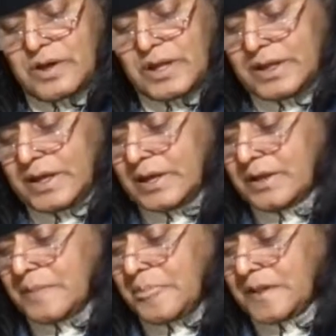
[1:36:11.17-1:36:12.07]
And
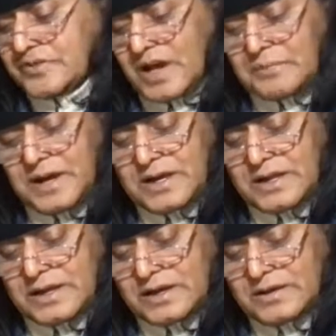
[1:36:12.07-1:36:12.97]
the
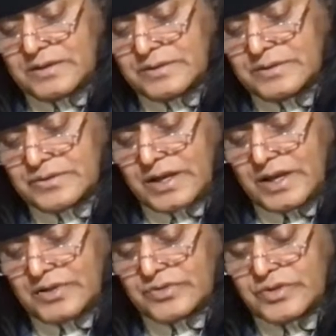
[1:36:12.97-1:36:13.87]
subheading
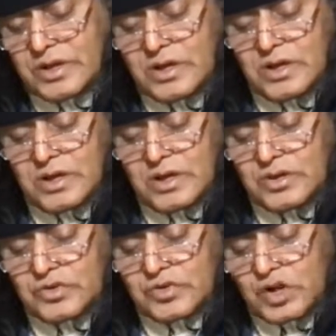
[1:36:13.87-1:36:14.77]
says,
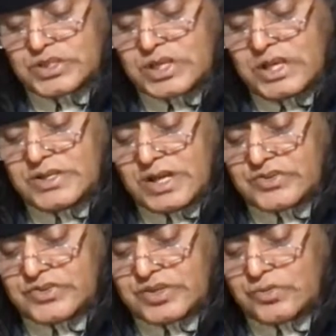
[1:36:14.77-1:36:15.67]
social
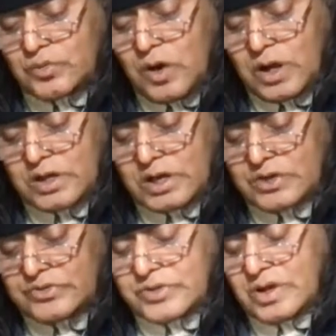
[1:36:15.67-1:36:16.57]
justice
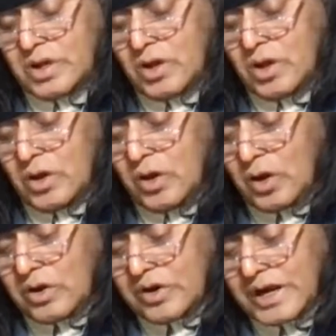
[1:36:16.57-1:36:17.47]
warriors
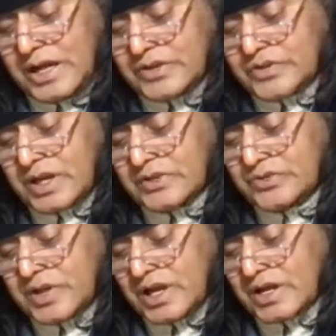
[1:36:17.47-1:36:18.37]
on race
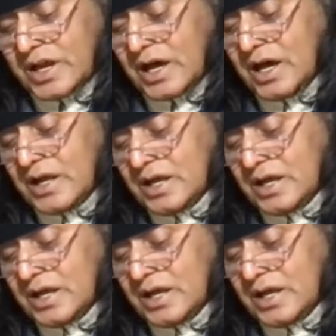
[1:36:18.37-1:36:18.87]
and gender